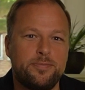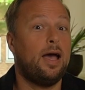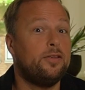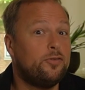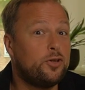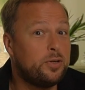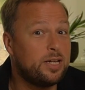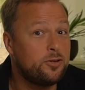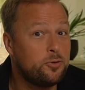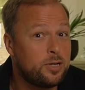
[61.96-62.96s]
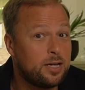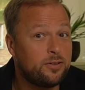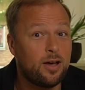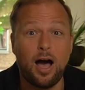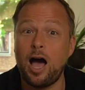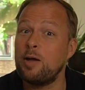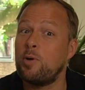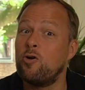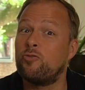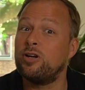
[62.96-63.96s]
And if you didn't do that, I'm
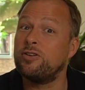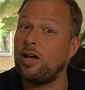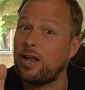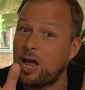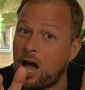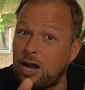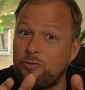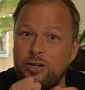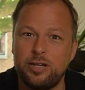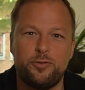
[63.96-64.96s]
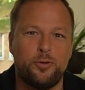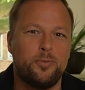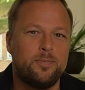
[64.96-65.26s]
over it and I forgive you.